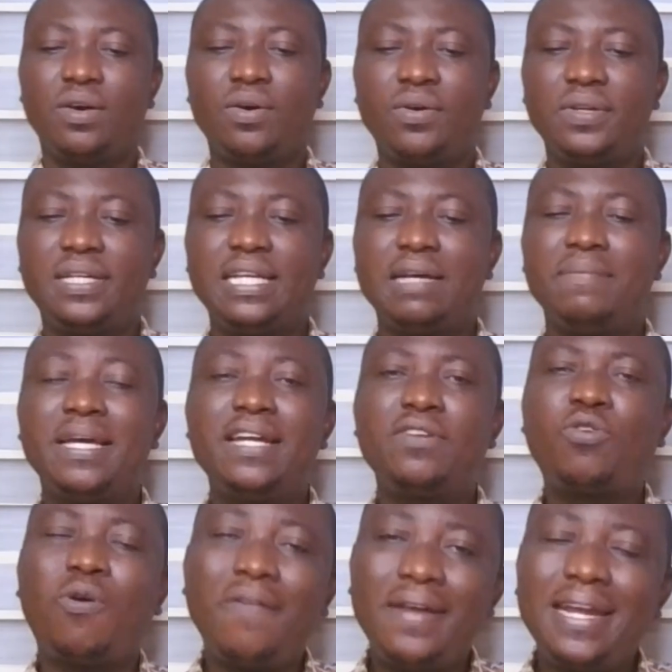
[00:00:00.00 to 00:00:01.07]
on them and
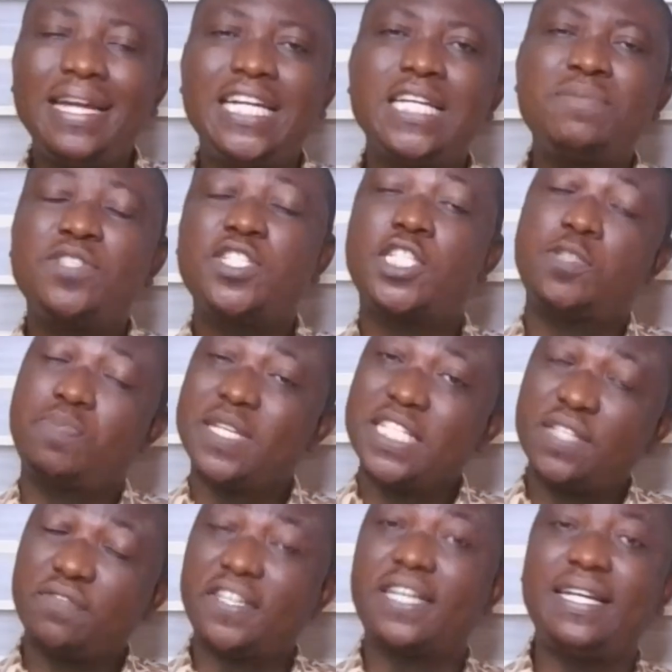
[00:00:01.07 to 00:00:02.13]
connect them
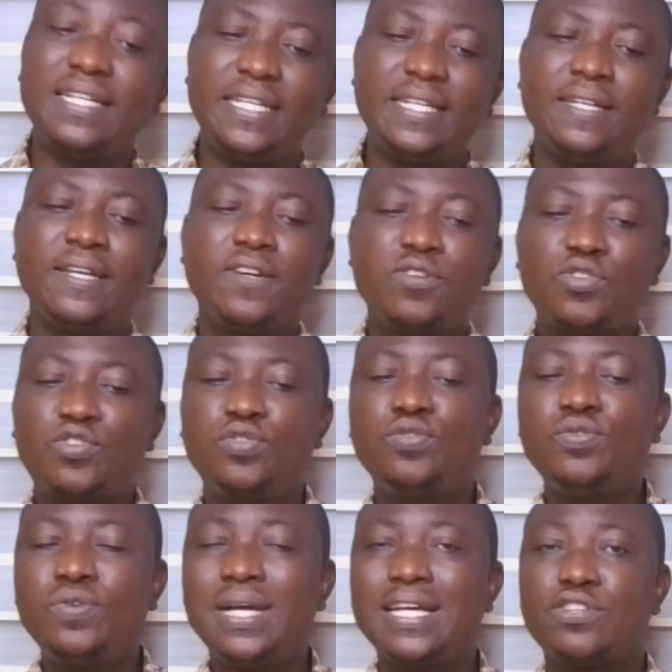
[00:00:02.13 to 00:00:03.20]
specifically
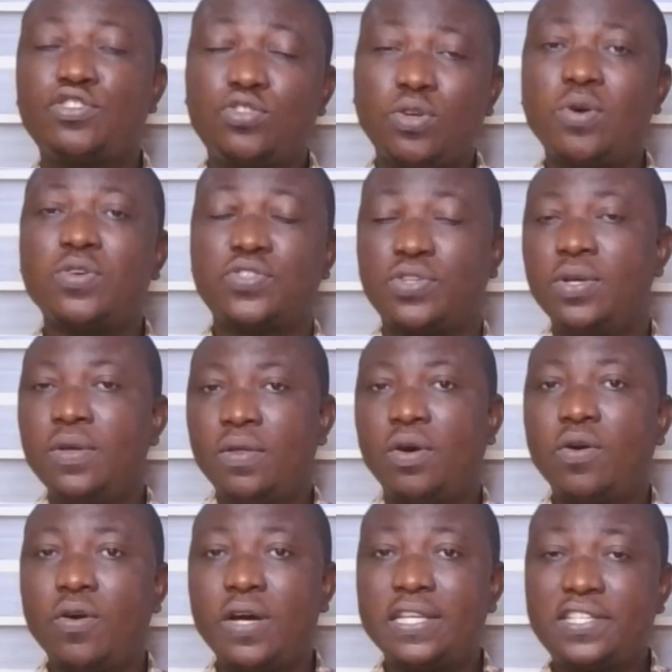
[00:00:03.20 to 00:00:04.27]
to a source
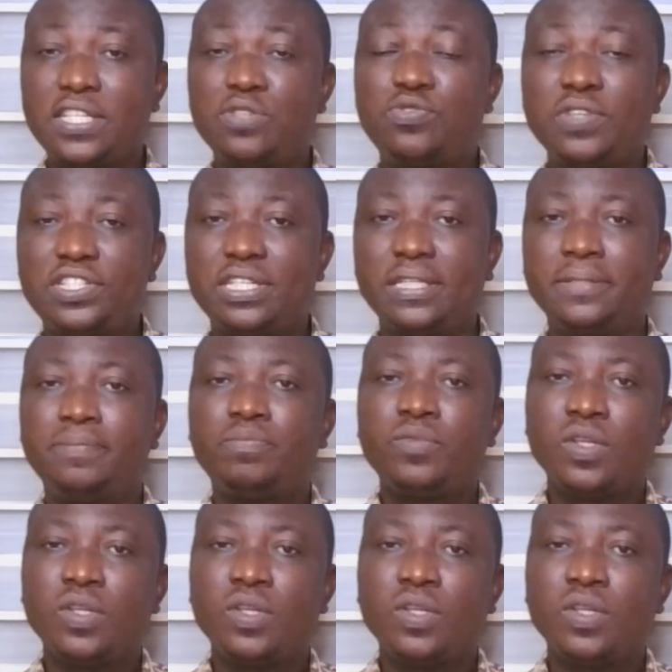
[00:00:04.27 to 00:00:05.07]
or a situation.